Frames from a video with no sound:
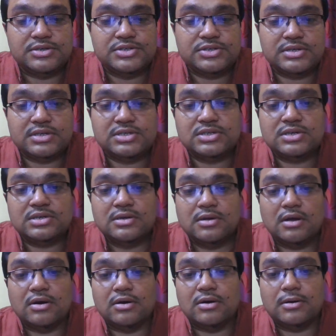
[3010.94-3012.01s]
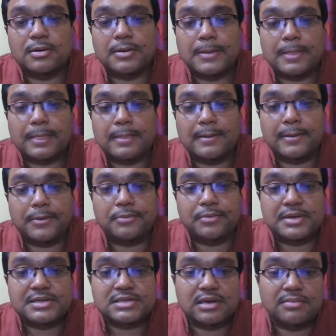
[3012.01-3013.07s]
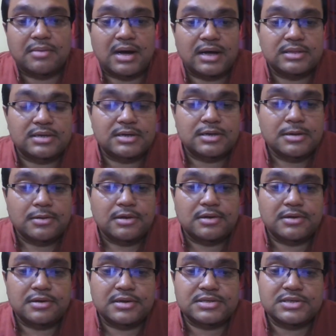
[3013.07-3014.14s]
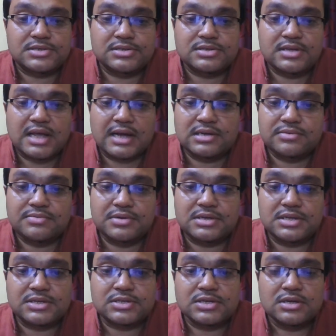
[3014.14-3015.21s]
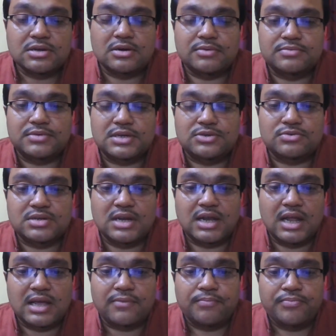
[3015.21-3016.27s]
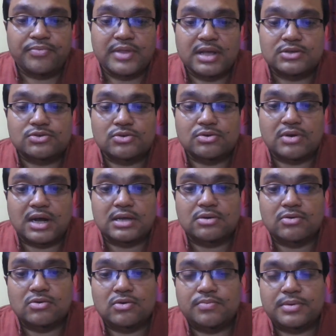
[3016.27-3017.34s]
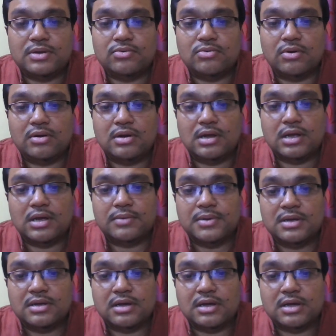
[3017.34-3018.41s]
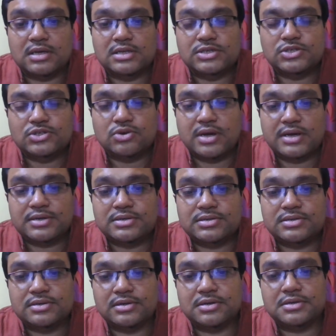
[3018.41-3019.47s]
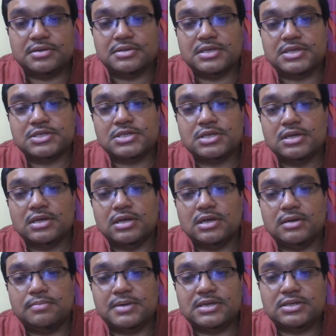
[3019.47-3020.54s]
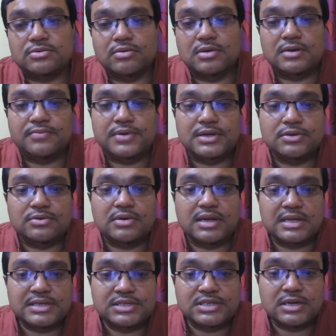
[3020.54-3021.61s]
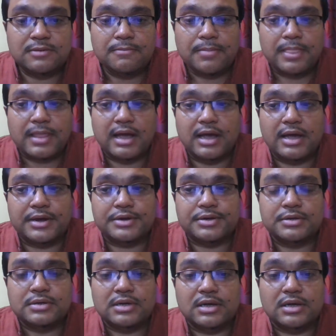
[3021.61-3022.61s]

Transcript: literature, or doing some other necessary activities of day-to-day life. So I hope you all have enjoyed this particular video lecture, and